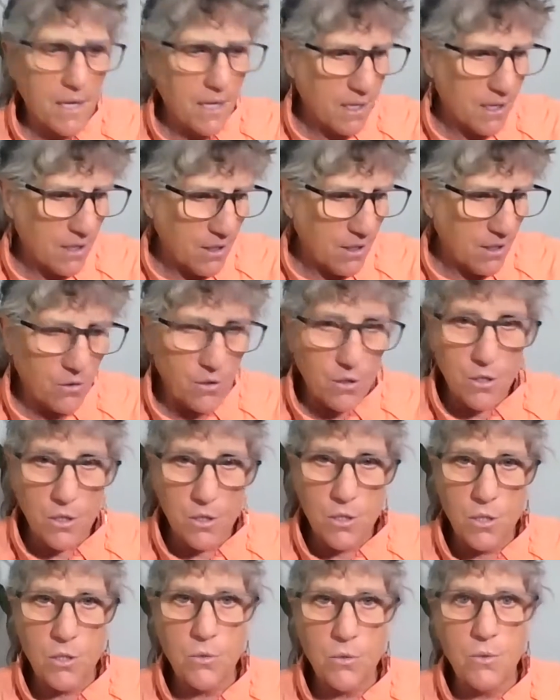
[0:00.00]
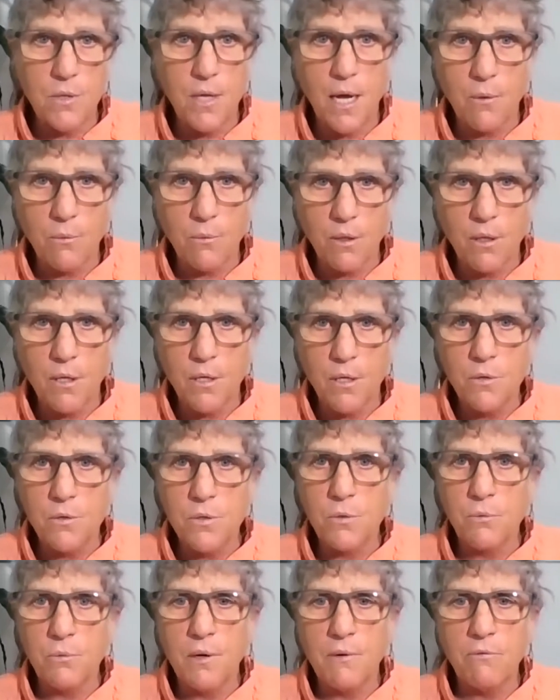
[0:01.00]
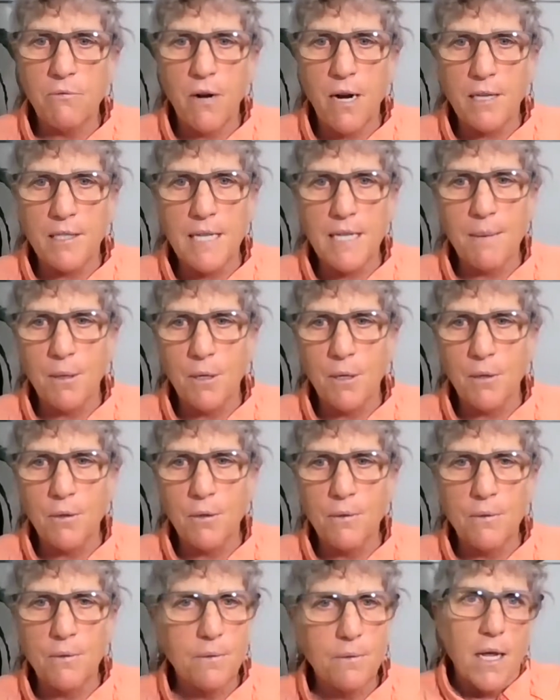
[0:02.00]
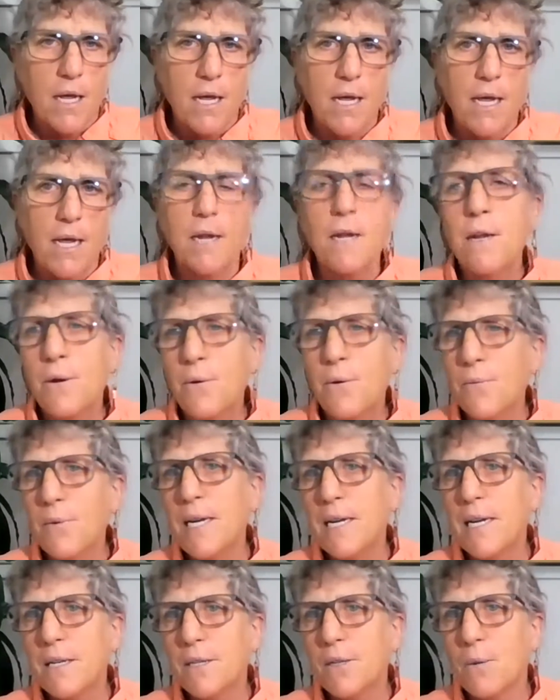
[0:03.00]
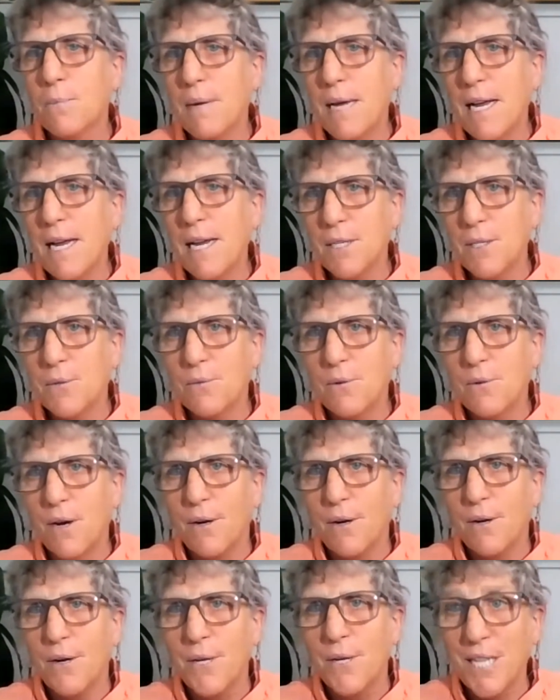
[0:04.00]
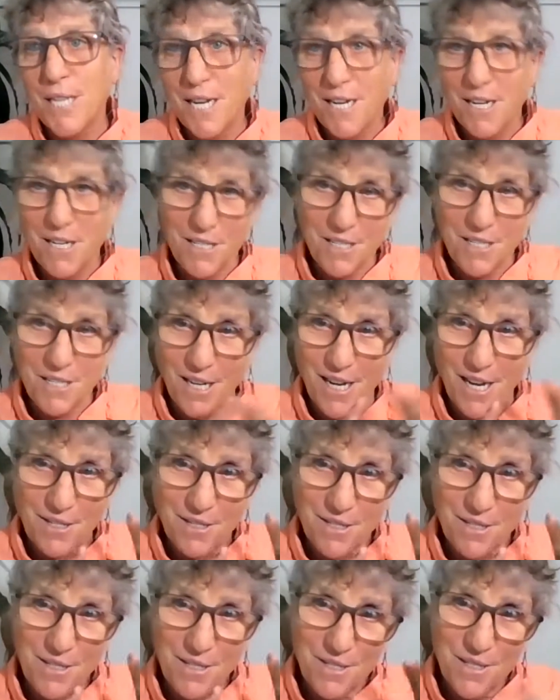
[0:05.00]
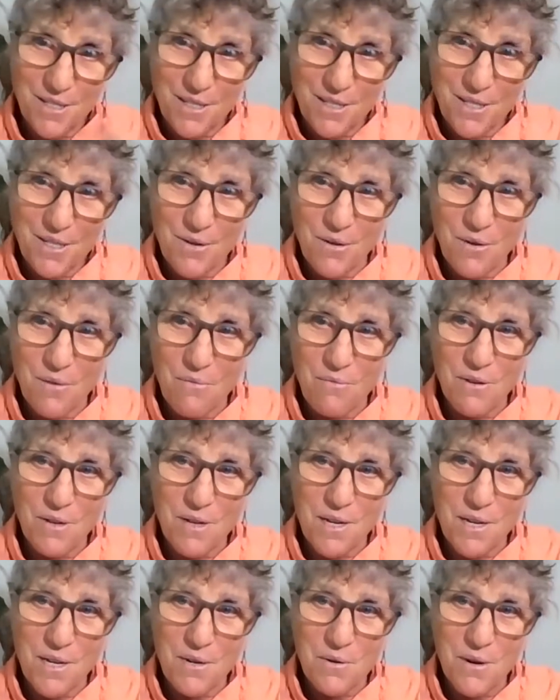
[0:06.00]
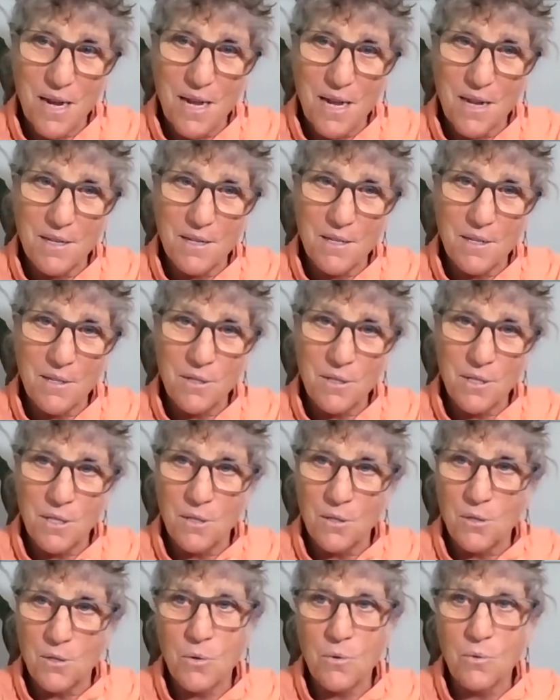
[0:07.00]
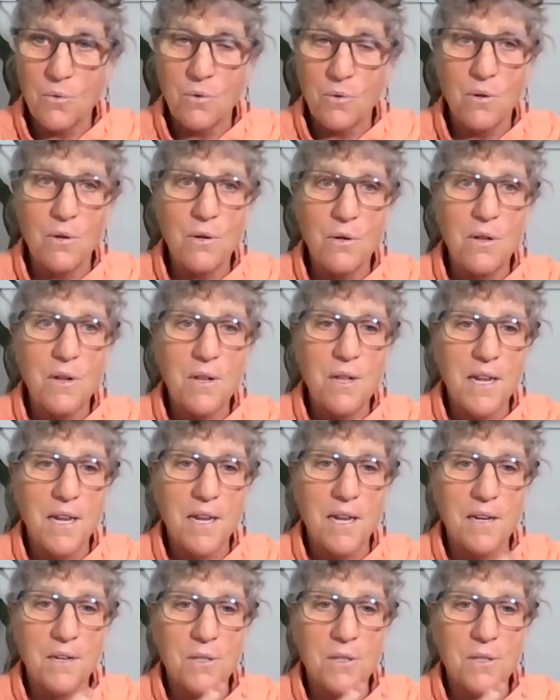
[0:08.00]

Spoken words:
And in order to do that, we're going to use a refractometer. And we need to go back to our science classes. Hopefully you have this in school. In